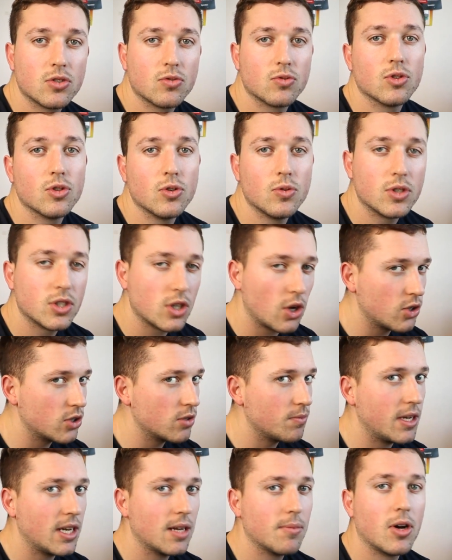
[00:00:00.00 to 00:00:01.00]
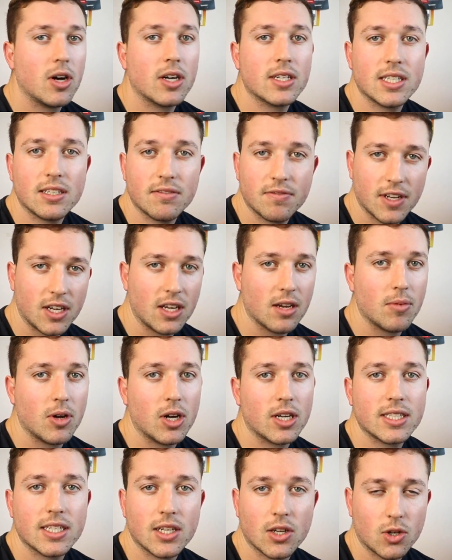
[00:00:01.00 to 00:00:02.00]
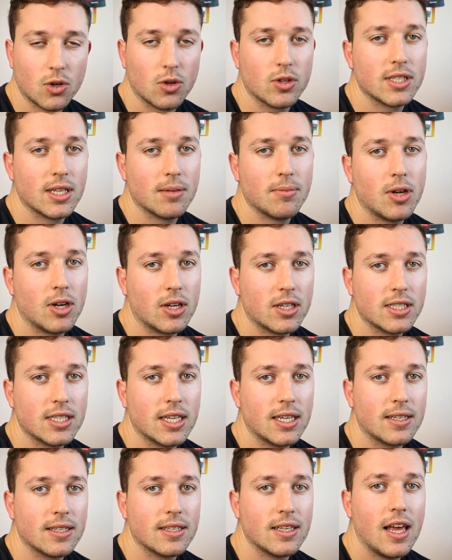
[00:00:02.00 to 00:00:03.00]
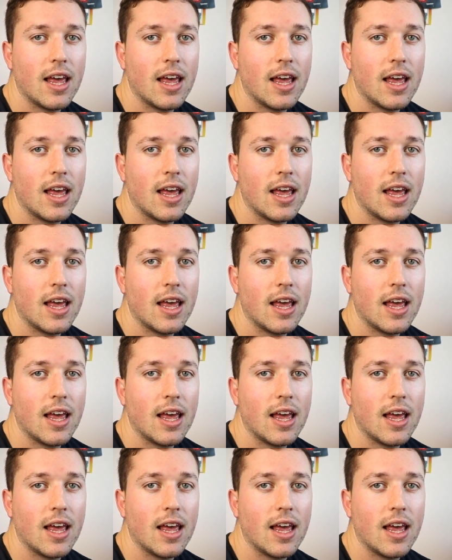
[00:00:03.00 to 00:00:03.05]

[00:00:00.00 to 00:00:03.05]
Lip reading: through social media marketing, video marketing, and content marketing.